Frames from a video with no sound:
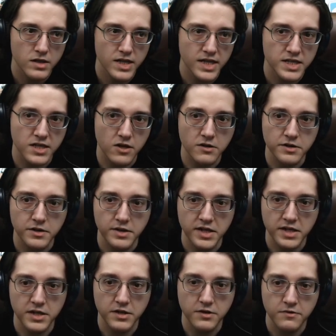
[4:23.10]
That's all you
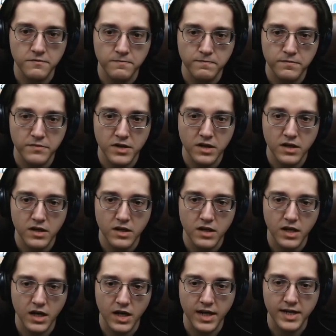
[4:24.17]
need to do.
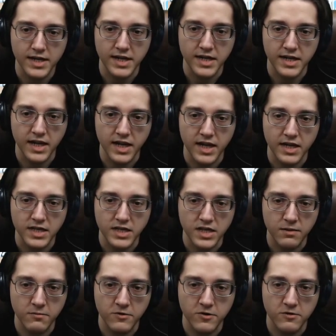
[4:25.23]
I need a
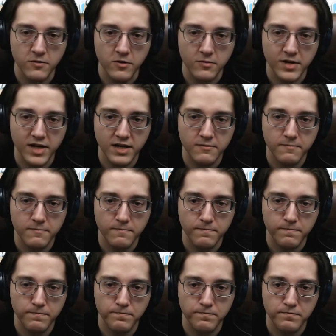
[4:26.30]
similar robot,
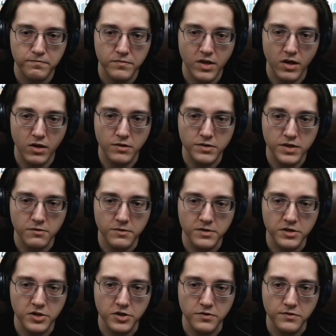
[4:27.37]
also
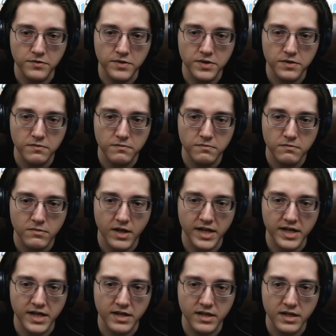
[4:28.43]
with shoes,
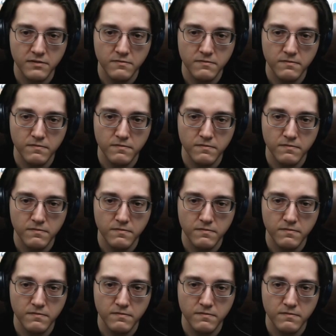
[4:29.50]
ideally.